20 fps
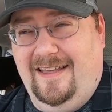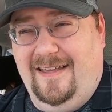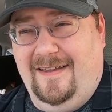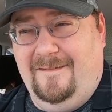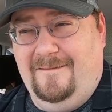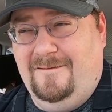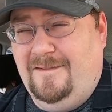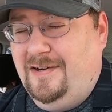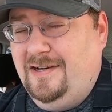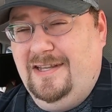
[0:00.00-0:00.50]

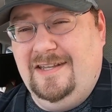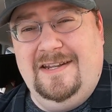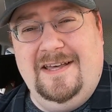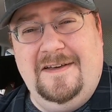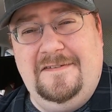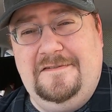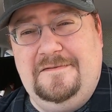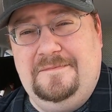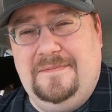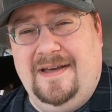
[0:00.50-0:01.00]
And funny
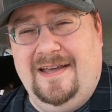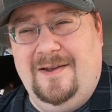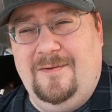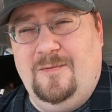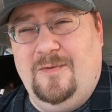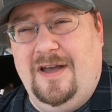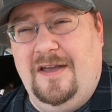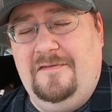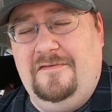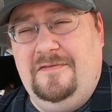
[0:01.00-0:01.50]
enough, my
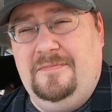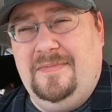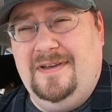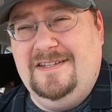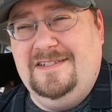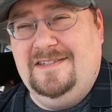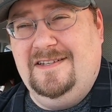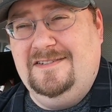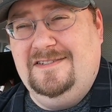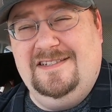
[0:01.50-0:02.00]
wife and my
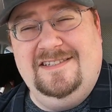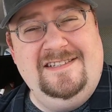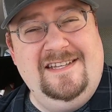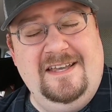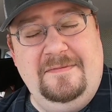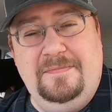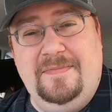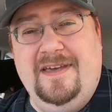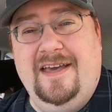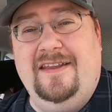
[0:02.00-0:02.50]
son just
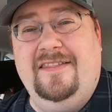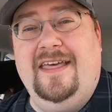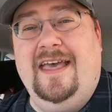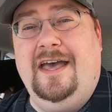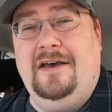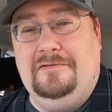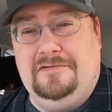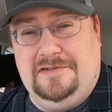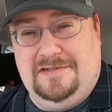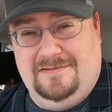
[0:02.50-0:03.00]
kicked me out of the
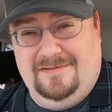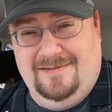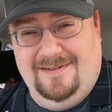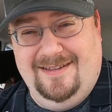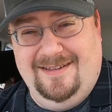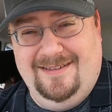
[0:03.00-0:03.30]
house.